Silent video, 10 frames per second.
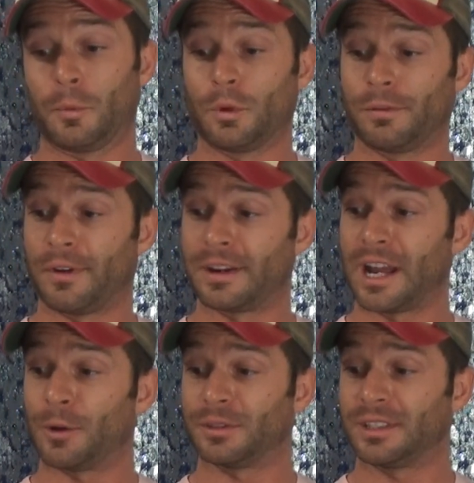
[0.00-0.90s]
We'll find
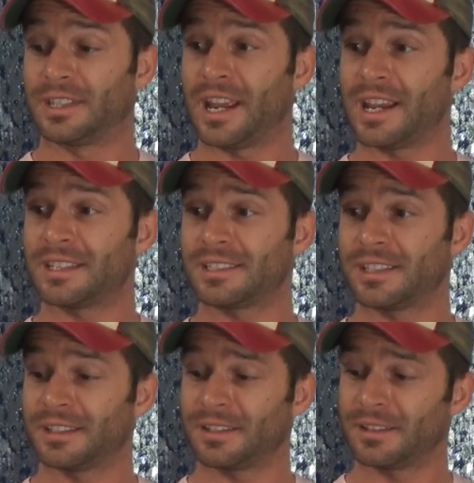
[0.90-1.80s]
out with the
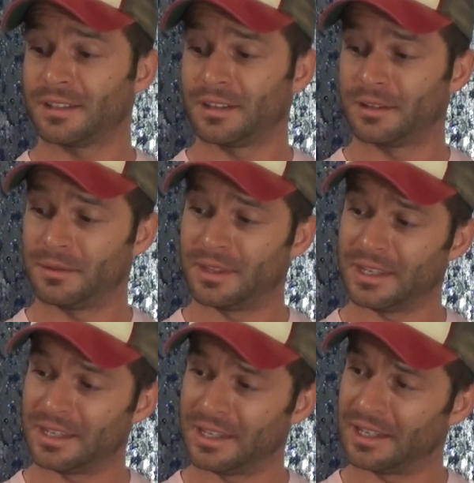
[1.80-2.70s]
taste.
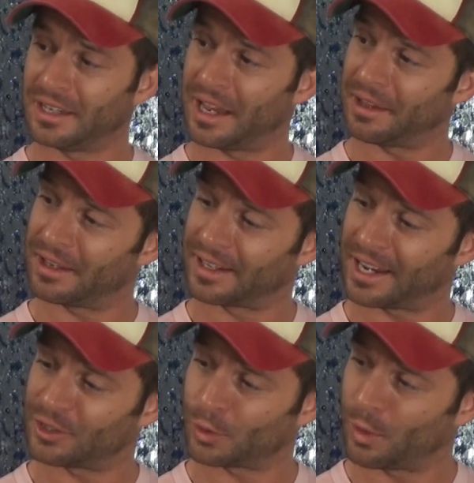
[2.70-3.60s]
In
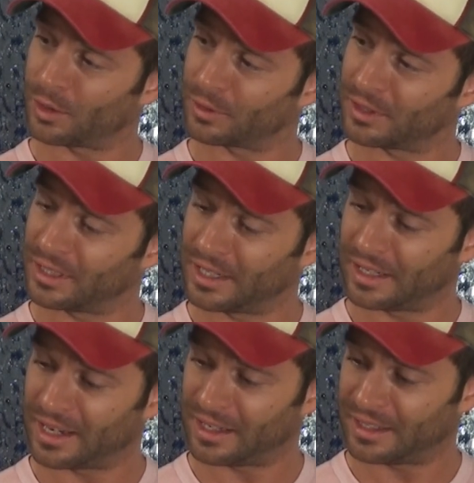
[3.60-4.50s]
case you're wondering,
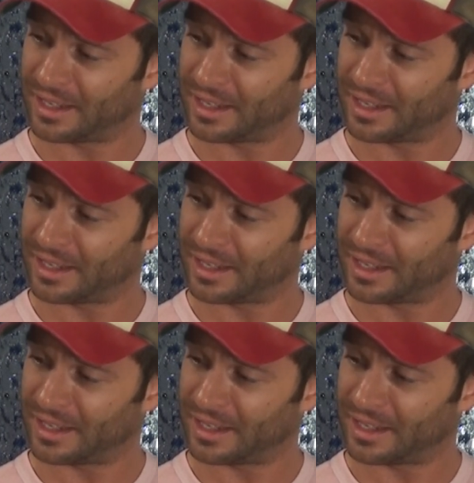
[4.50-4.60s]
the